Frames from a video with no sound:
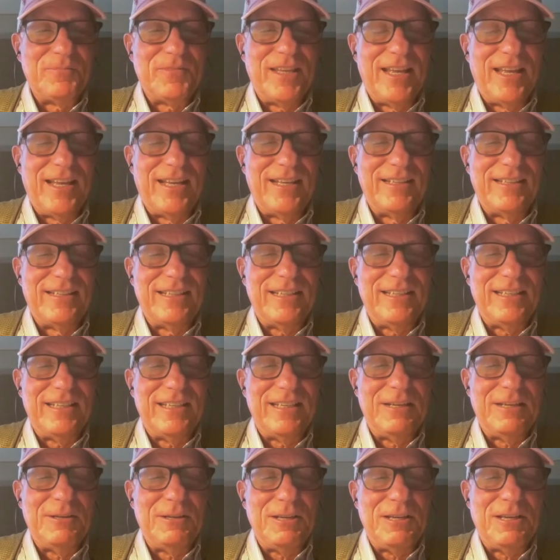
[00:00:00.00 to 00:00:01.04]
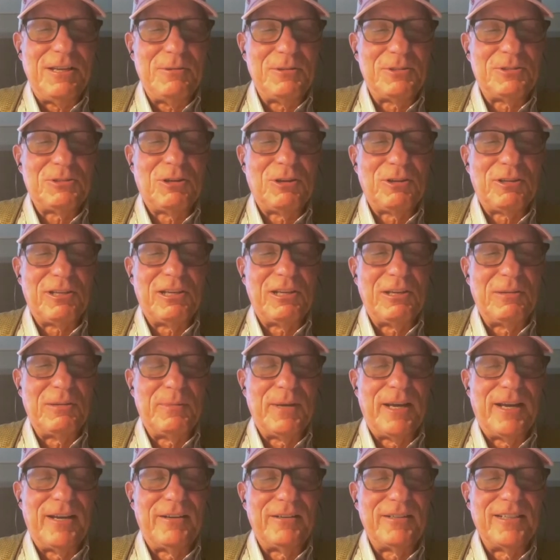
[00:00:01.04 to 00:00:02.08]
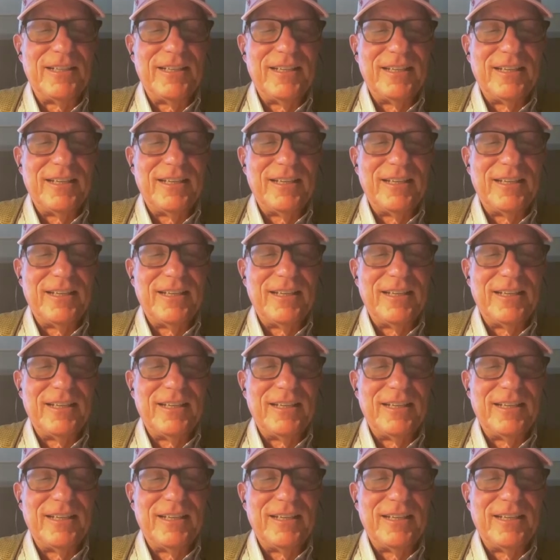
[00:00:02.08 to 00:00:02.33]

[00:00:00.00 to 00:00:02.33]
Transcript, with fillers: and he was talking about